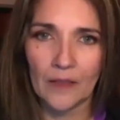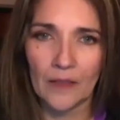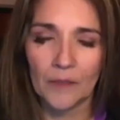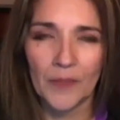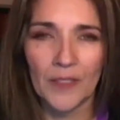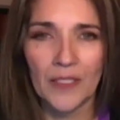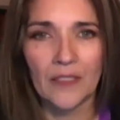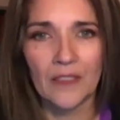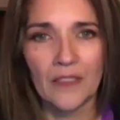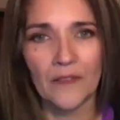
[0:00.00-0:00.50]

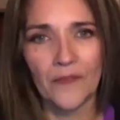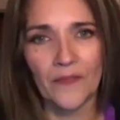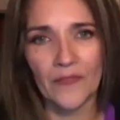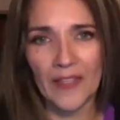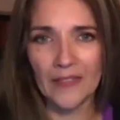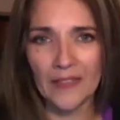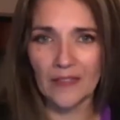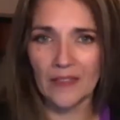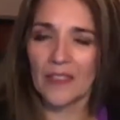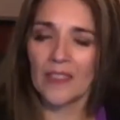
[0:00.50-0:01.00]
because if
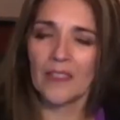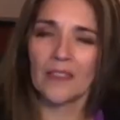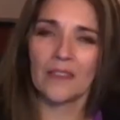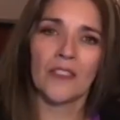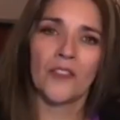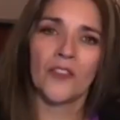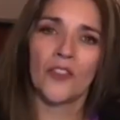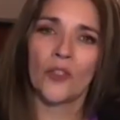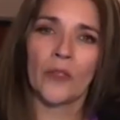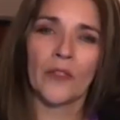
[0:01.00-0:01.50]
that's the case,
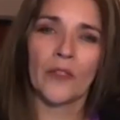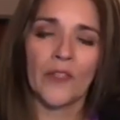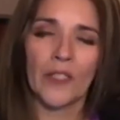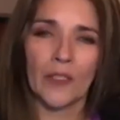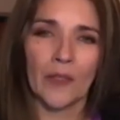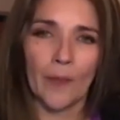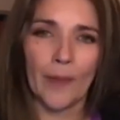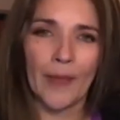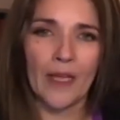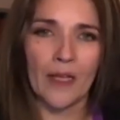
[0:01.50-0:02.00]
then you're living in
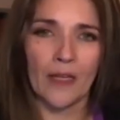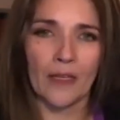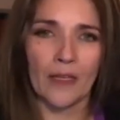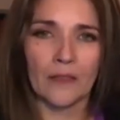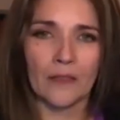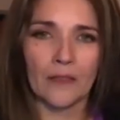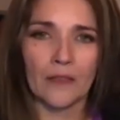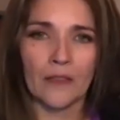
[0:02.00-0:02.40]
the past.